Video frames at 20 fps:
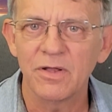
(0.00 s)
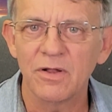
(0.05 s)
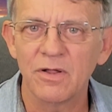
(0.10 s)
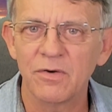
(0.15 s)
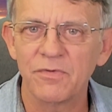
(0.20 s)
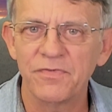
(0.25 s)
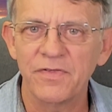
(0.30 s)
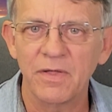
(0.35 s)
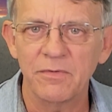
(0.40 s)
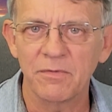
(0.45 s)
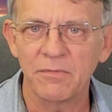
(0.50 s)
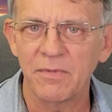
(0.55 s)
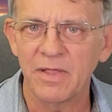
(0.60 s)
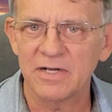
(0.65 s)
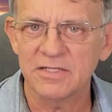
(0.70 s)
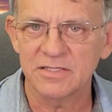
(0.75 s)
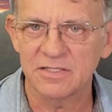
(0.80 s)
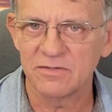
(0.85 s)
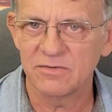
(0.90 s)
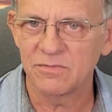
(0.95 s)
family
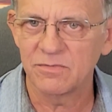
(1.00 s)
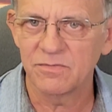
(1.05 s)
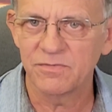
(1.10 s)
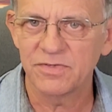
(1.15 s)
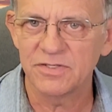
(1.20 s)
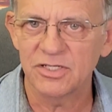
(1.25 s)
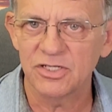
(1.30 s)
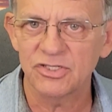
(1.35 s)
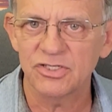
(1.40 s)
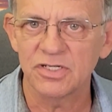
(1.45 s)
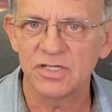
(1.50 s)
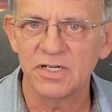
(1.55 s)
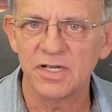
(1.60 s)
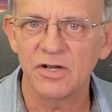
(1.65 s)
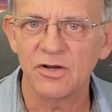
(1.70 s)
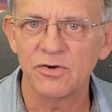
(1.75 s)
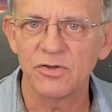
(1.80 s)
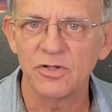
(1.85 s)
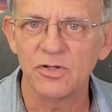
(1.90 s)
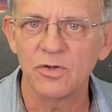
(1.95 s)
medicine physician
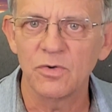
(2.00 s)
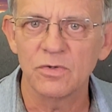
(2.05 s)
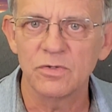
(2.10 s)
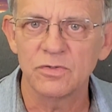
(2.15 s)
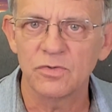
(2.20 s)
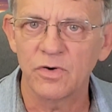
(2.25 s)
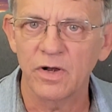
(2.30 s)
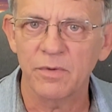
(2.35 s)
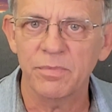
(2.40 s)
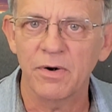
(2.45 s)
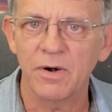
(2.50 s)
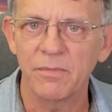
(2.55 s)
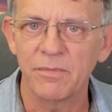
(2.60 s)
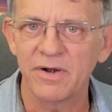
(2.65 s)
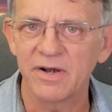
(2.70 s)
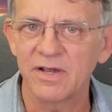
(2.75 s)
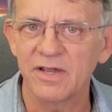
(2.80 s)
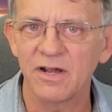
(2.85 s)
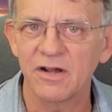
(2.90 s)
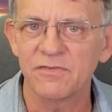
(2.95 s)
near you, direct
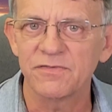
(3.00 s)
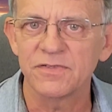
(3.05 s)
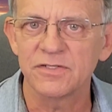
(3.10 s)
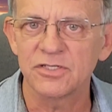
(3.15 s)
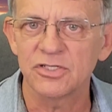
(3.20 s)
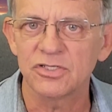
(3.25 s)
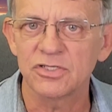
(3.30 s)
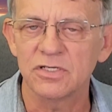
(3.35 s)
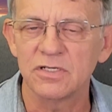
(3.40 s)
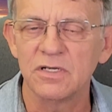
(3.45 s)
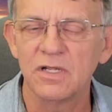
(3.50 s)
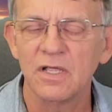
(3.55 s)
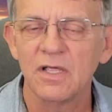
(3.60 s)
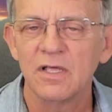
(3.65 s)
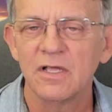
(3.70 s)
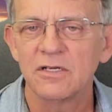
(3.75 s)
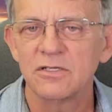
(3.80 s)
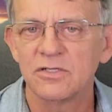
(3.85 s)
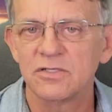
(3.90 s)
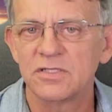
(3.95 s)
primary care physician,
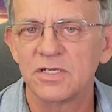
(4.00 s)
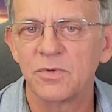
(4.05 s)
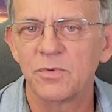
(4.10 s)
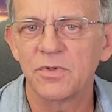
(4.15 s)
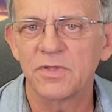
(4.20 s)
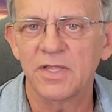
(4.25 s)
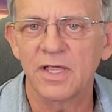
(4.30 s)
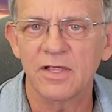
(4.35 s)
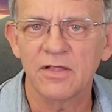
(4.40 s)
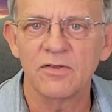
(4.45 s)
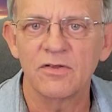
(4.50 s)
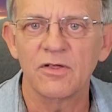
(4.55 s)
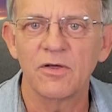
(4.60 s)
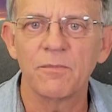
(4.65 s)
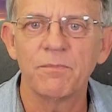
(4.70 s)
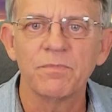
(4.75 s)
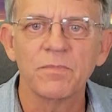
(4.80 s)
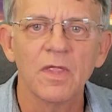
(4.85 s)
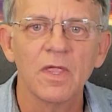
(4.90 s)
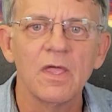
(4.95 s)
to see what they can do.
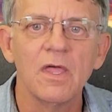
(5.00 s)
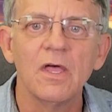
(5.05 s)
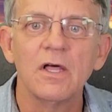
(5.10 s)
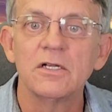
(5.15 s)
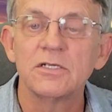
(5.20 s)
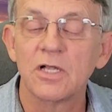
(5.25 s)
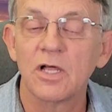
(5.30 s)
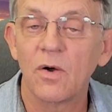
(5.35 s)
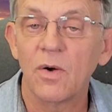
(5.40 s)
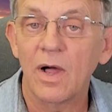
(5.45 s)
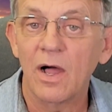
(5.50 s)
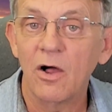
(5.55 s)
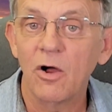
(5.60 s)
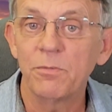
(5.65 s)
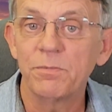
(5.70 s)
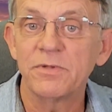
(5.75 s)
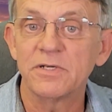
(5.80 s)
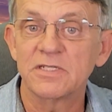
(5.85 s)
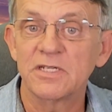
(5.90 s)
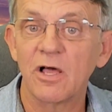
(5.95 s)
So I
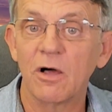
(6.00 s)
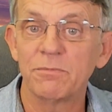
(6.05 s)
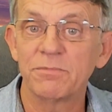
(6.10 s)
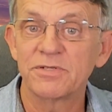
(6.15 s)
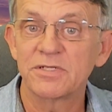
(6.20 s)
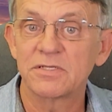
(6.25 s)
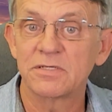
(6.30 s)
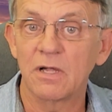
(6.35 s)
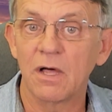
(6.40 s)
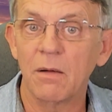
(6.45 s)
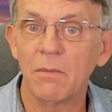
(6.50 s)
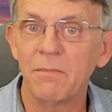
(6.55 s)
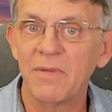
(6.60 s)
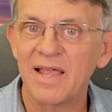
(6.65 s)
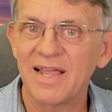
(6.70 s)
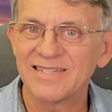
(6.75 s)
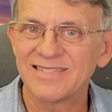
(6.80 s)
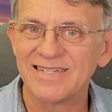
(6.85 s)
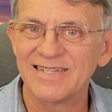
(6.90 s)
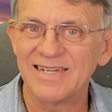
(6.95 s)
hope this helps some
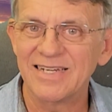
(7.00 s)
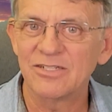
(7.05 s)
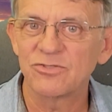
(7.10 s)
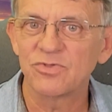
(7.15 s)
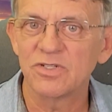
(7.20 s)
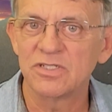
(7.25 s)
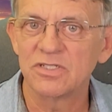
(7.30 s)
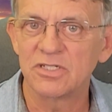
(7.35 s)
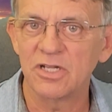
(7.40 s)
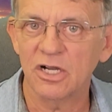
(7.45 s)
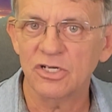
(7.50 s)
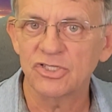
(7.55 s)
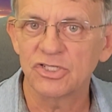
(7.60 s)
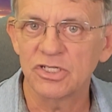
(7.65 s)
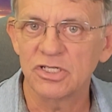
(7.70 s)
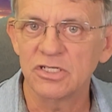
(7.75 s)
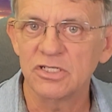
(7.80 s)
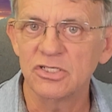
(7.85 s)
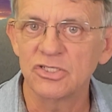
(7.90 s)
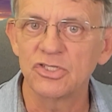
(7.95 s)
as an
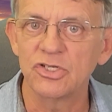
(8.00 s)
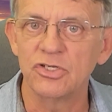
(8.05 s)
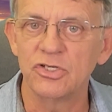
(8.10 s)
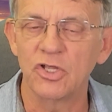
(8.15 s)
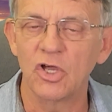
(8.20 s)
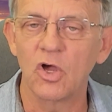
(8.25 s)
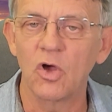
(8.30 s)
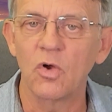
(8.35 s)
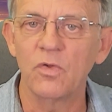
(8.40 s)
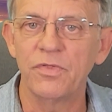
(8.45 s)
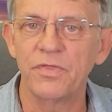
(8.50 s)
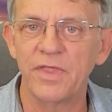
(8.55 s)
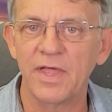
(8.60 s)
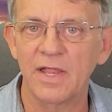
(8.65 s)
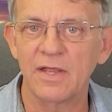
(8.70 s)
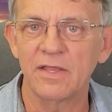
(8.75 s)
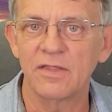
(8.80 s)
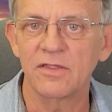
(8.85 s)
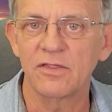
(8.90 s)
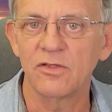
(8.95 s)
introduction to know
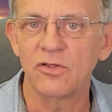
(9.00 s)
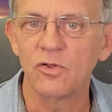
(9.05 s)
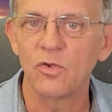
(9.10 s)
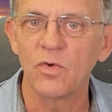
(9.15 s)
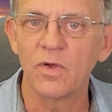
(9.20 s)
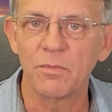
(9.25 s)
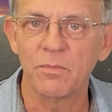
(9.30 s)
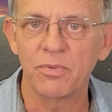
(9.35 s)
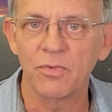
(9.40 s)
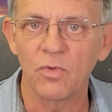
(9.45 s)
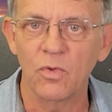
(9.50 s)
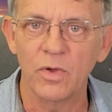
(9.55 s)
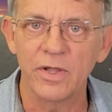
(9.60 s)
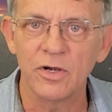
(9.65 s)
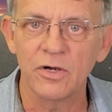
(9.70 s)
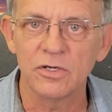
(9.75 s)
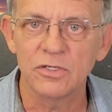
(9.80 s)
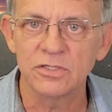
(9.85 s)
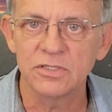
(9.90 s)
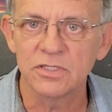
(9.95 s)
that you
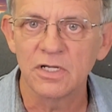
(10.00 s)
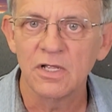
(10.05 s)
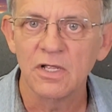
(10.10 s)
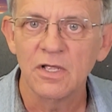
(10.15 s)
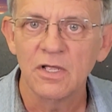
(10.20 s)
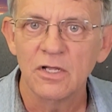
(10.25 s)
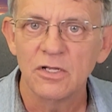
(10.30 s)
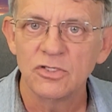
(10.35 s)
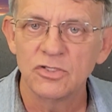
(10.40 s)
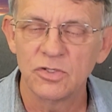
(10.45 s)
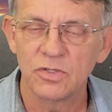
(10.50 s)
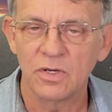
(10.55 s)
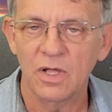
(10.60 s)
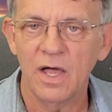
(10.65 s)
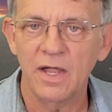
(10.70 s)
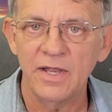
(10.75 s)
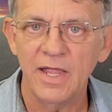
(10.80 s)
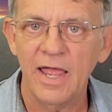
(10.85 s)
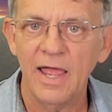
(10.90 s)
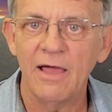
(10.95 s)
employers do
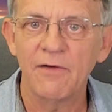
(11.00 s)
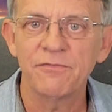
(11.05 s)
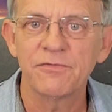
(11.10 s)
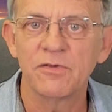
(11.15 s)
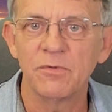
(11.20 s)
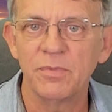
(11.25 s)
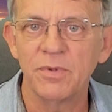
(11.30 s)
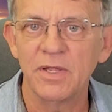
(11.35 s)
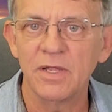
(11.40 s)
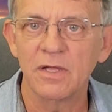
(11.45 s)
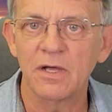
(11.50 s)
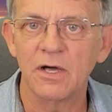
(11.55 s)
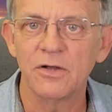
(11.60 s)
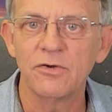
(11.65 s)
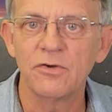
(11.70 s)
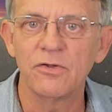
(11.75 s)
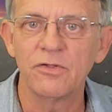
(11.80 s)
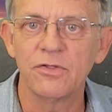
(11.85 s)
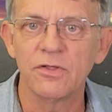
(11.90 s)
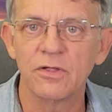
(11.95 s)
not have to be
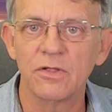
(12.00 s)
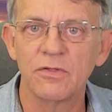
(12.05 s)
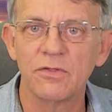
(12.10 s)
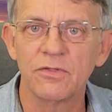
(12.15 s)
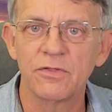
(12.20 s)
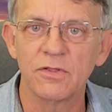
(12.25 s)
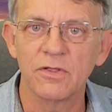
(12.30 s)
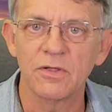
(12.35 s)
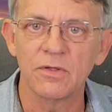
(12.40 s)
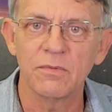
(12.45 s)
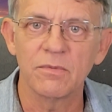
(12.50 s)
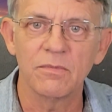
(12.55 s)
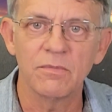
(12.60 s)
under the